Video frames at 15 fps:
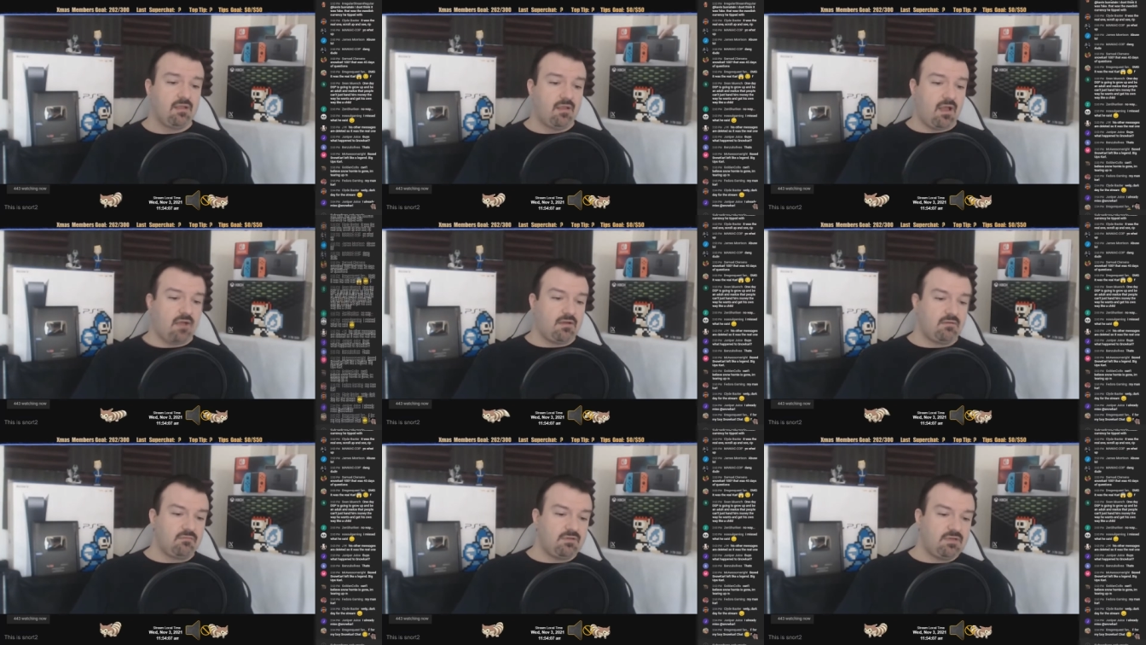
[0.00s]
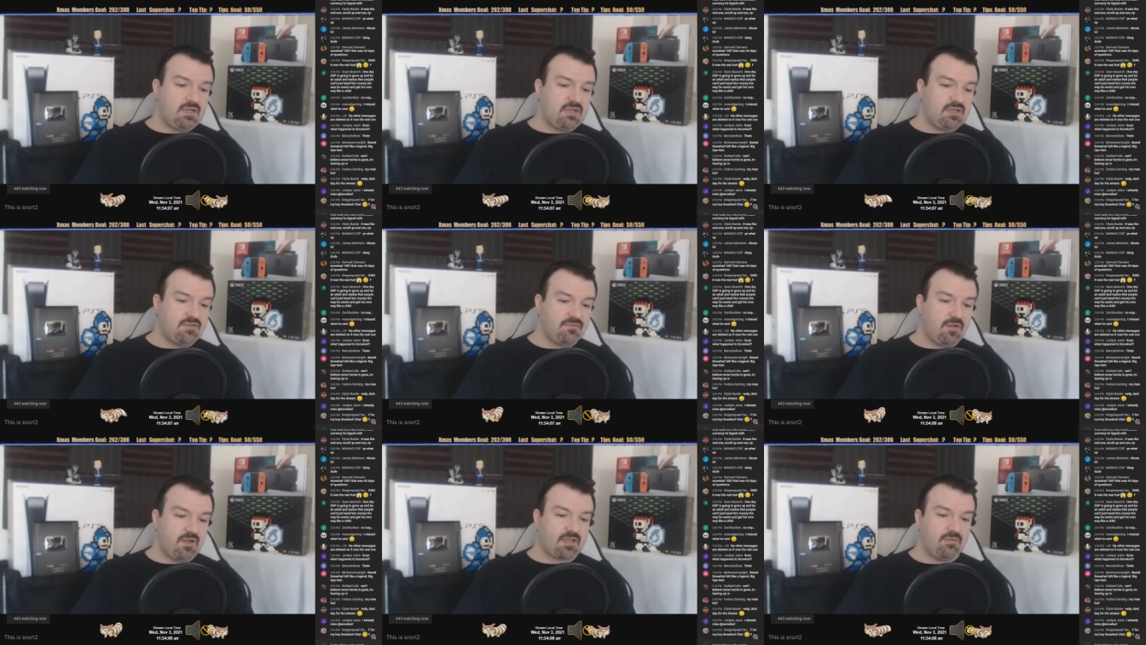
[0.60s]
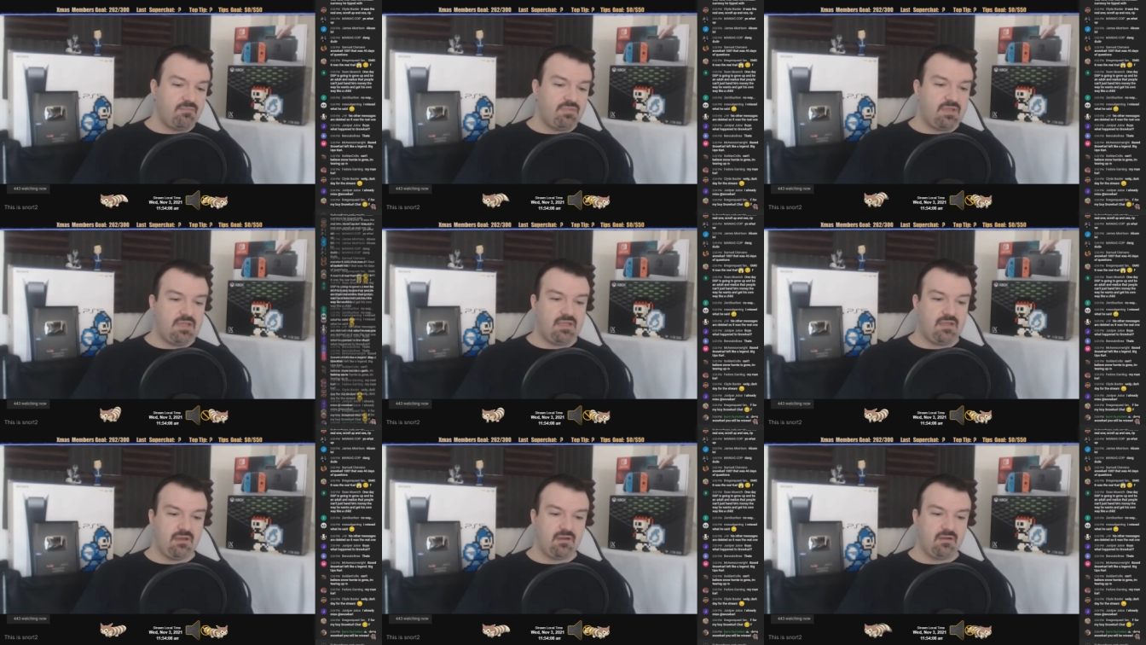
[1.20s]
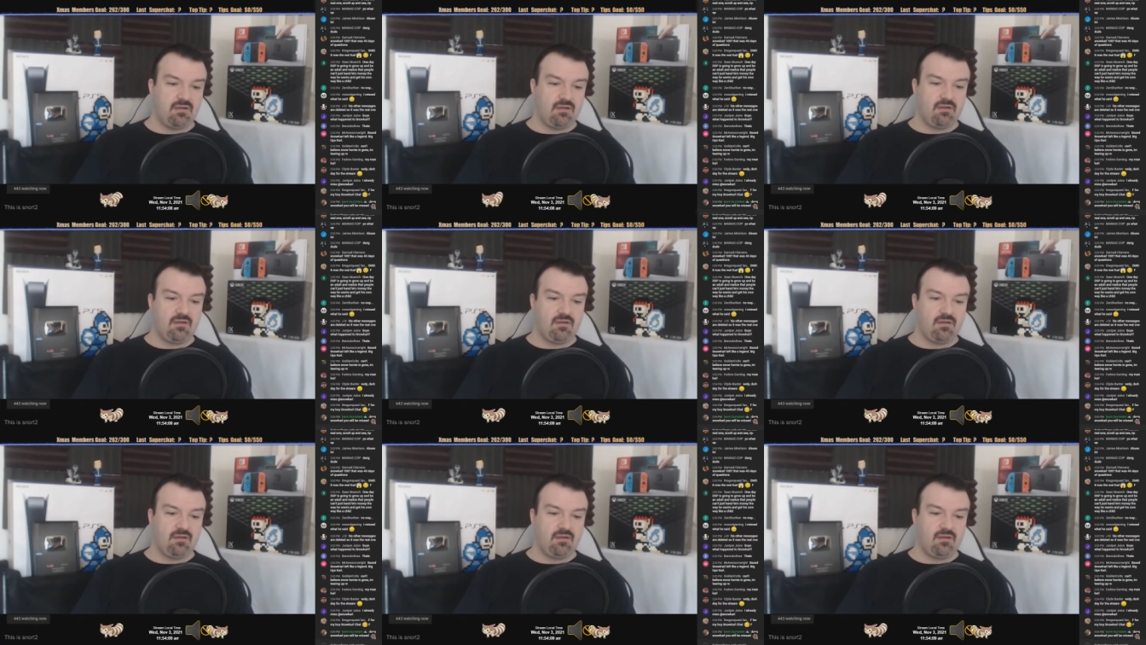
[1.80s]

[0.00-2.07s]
I don't need to fucking be here